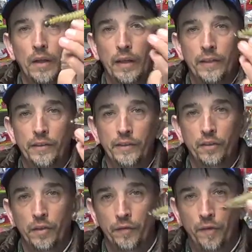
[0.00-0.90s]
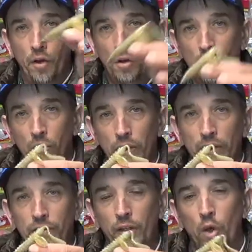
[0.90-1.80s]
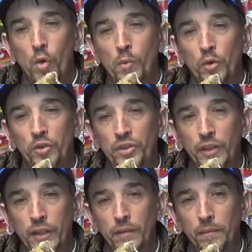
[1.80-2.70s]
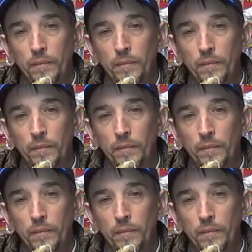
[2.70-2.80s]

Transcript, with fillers: is he's going to fall and he's going to almost sit